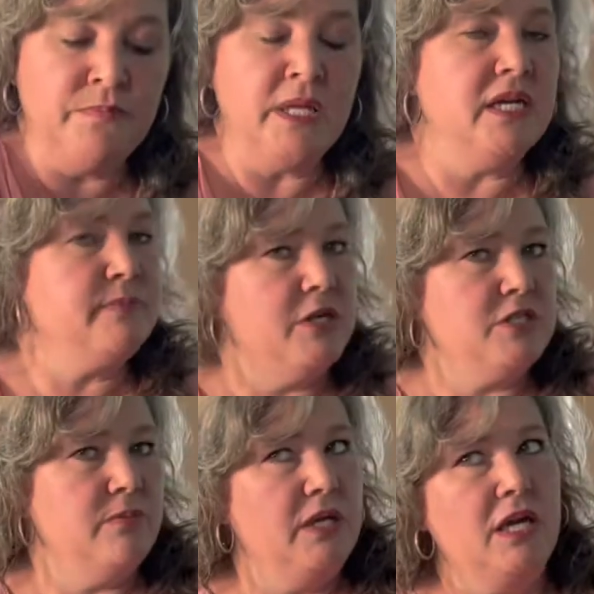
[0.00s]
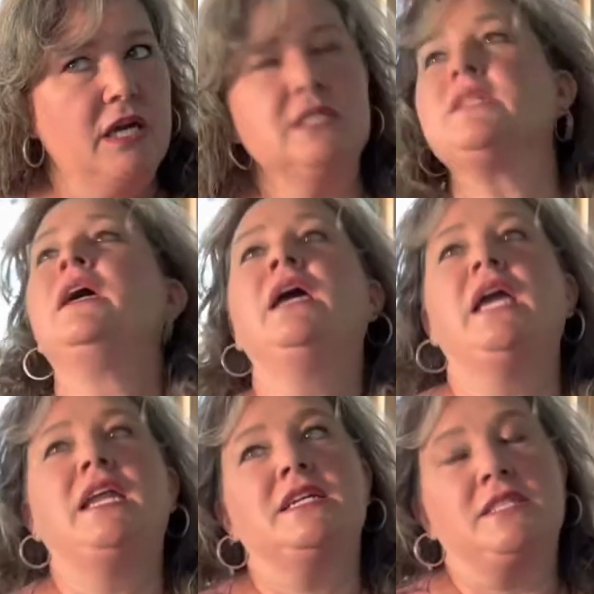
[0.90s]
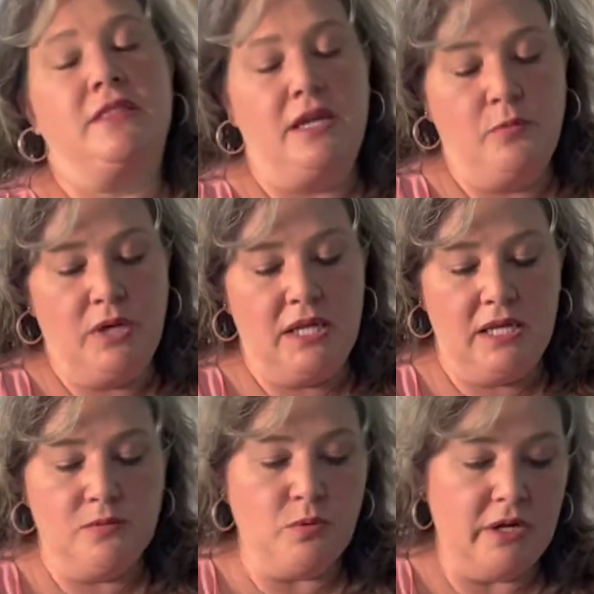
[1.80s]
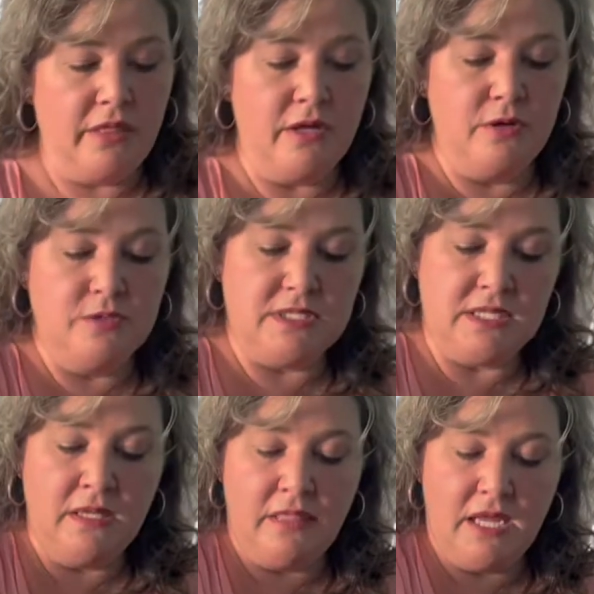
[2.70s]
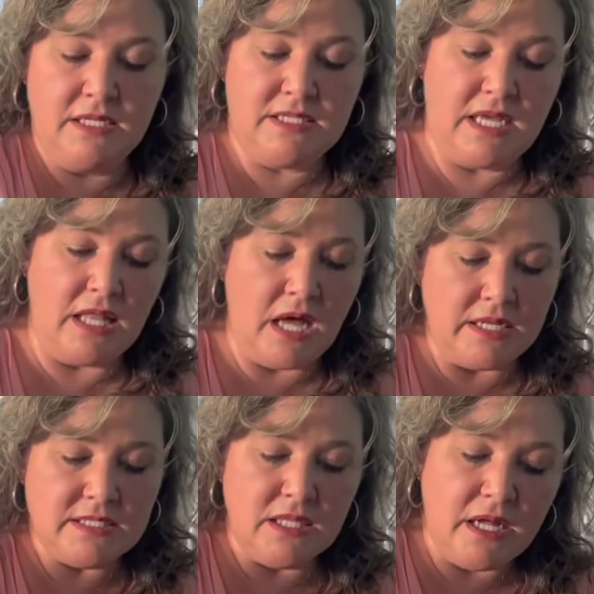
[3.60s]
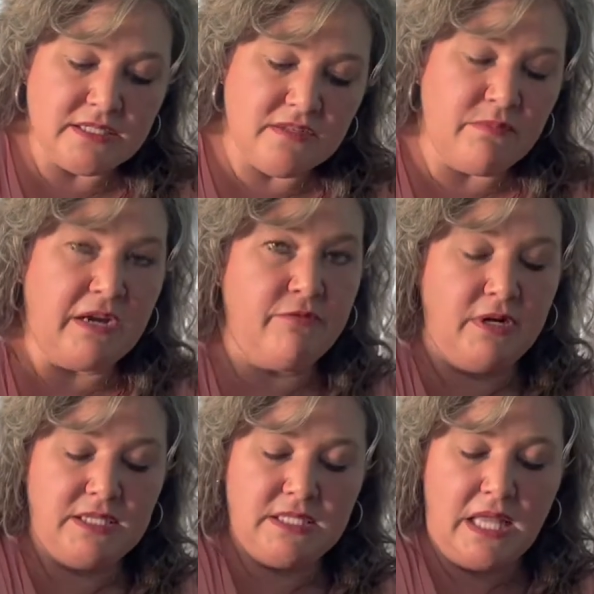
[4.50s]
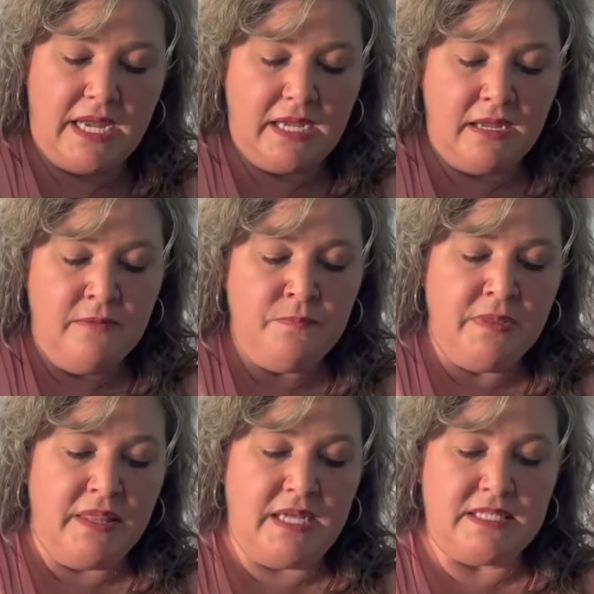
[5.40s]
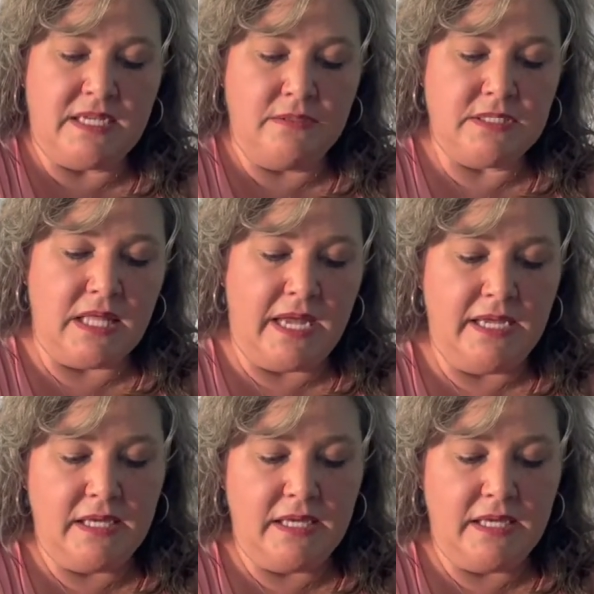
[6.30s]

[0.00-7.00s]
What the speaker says: especially because he doesn't think we need one of those things that lots and lots of my friends like that sounds like